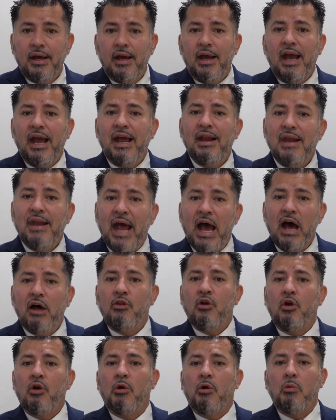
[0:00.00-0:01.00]
and now
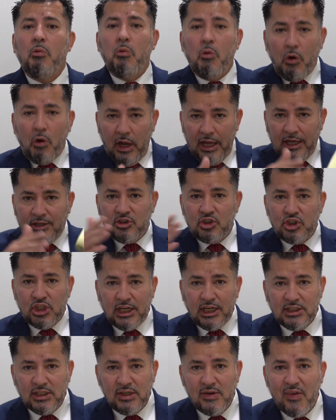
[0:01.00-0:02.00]
they're
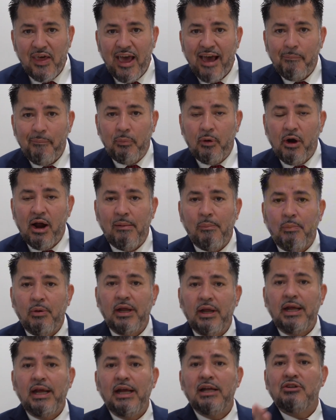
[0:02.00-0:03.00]
exchanging that
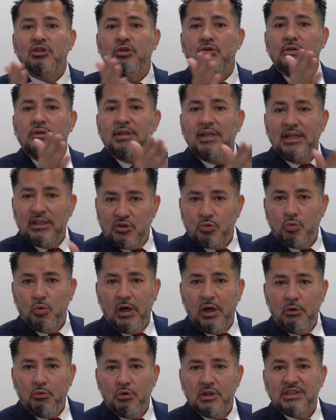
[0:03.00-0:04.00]
property into this
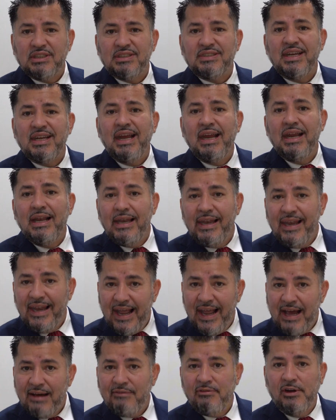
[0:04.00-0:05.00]
one, which is
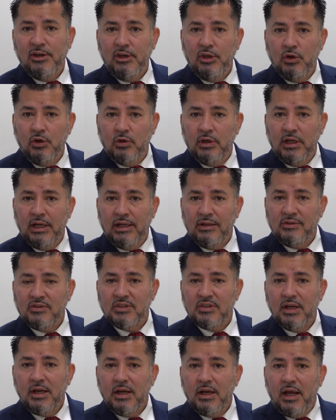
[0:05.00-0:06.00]
11
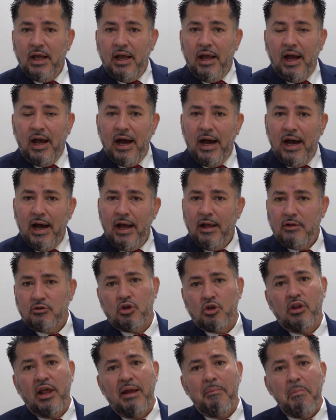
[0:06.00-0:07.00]
units.
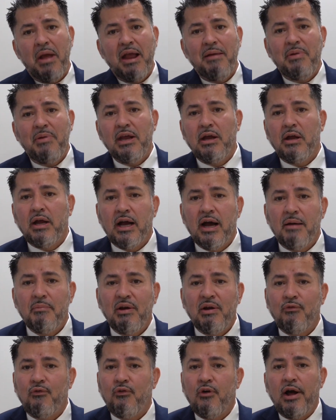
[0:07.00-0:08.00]
So they may be
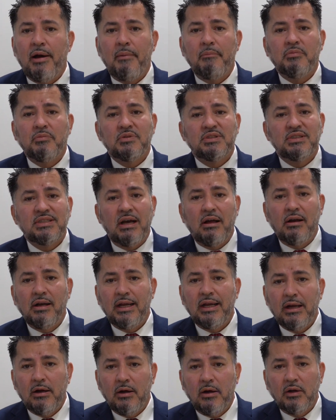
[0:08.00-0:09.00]
coming from
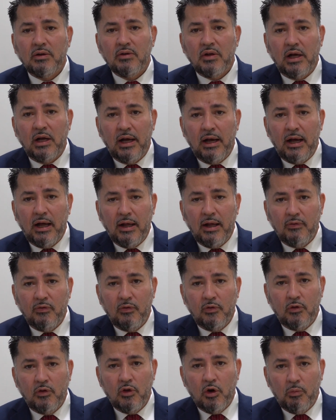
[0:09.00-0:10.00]
selling
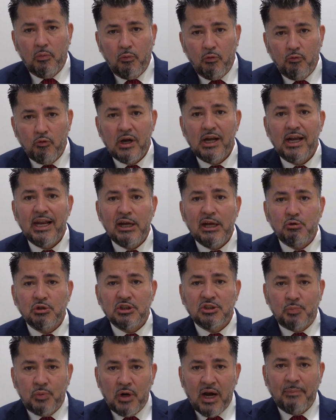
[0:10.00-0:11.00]
their
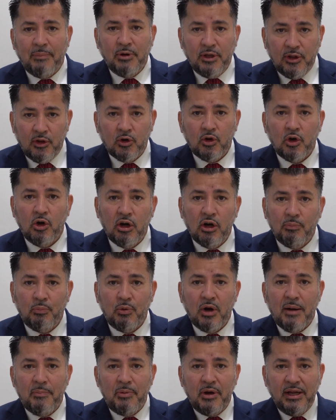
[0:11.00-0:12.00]
relinquished property, their current
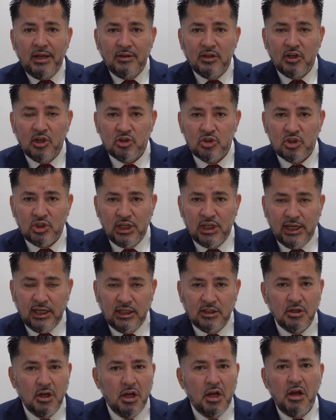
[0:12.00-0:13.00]
property in the
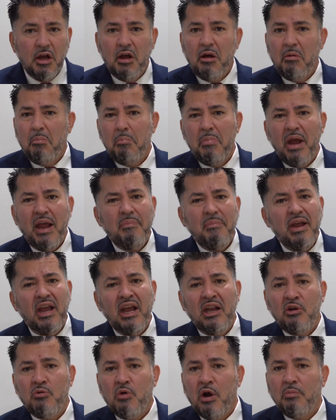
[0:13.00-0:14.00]
exchange, maybe
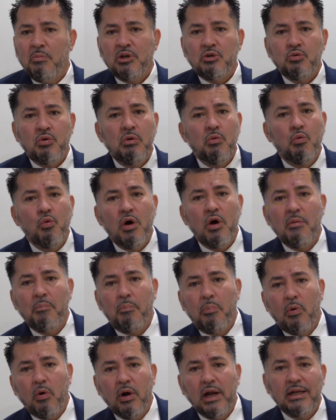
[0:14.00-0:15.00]
anywhere between
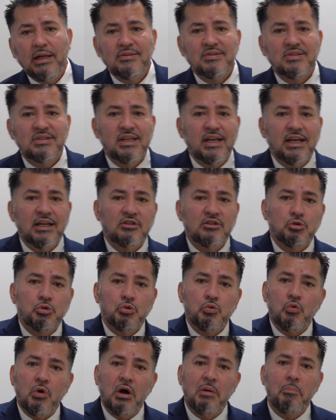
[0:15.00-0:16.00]
1.6 to
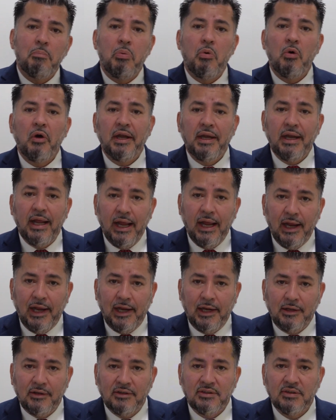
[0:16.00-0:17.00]

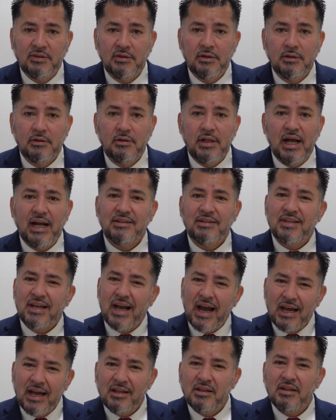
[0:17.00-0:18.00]
1.8. That's
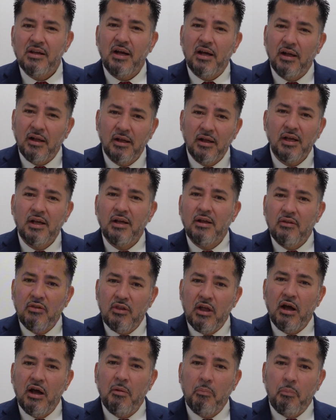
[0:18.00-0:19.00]
kind of
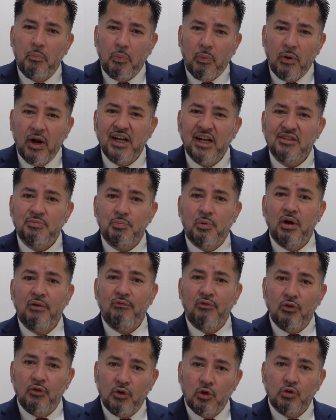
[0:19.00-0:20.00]
the price point
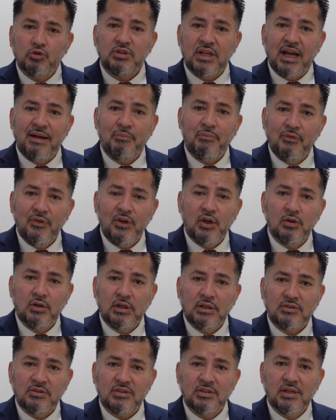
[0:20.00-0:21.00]
for those type of
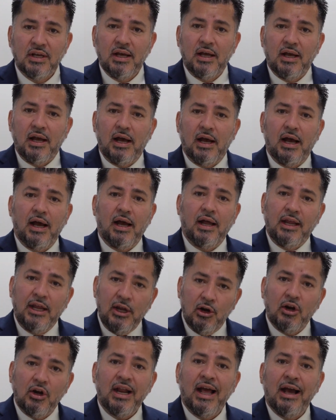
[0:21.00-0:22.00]
units
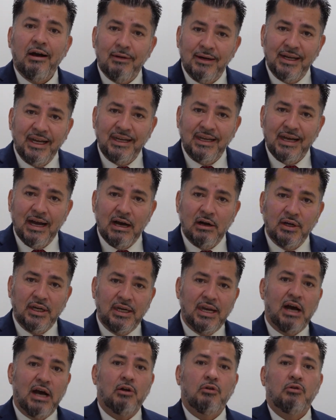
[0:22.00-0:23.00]
here in LA County.
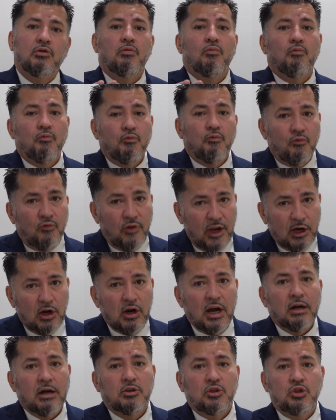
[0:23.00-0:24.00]
Now,
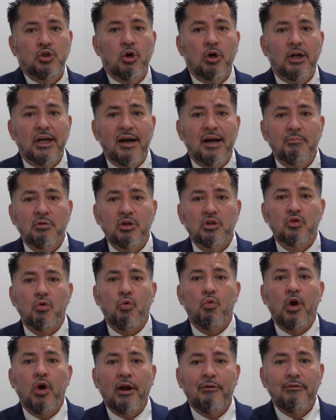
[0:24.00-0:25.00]
figure out your numbers
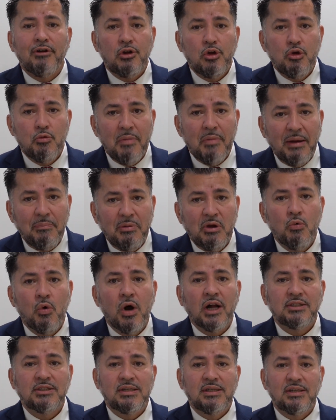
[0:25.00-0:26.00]
wherever you may be
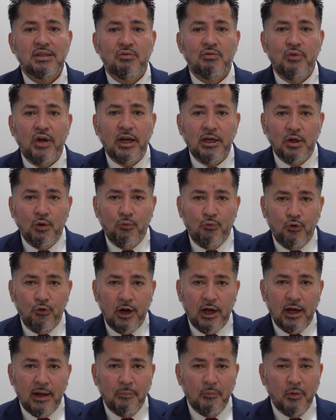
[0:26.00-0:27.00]
watching this video
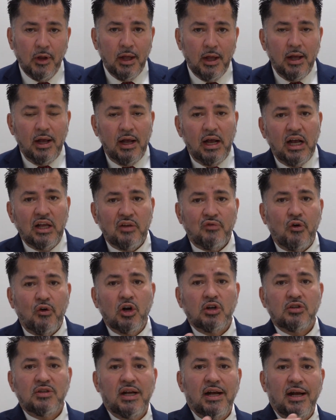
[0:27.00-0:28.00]
from as
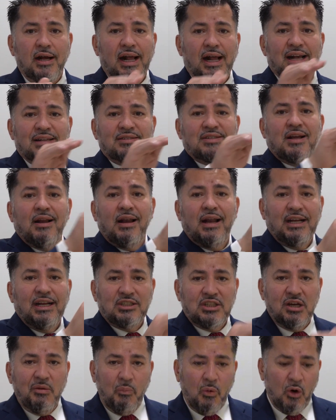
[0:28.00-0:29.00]
far as the
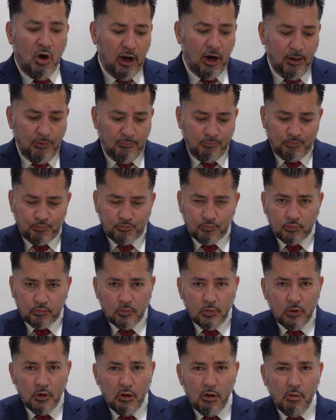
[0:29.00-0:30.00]
escalation part.
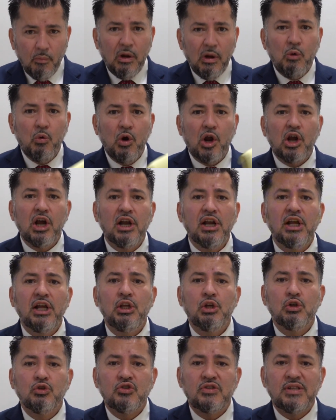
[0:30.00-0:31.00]
But we're going to
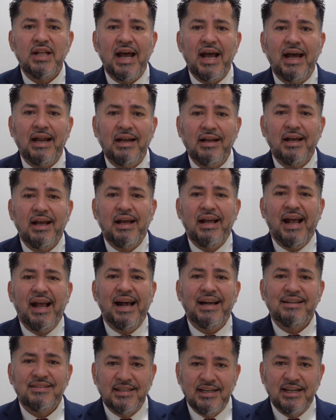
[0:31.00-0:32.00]
use that
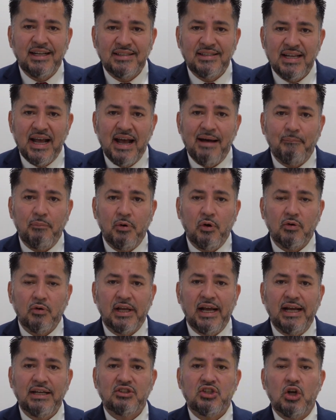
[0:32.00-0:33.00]
as an example.
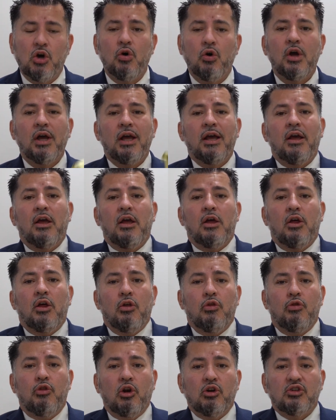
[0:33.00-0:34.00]
Okay, so
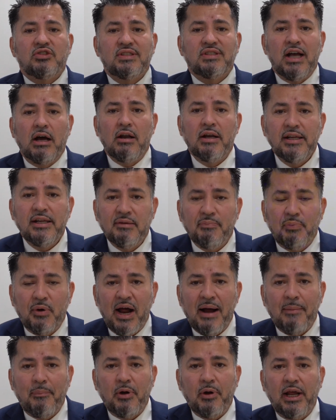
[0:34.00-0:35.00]
they're selling the
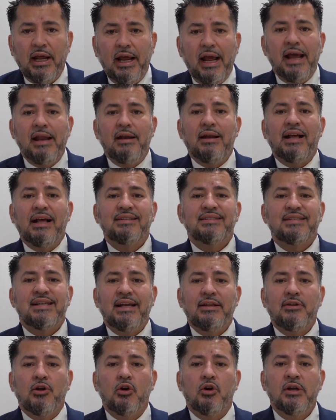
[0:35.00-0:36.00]
property, and let's
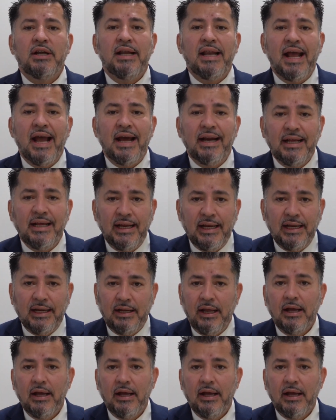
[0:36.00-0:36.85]
say they're netting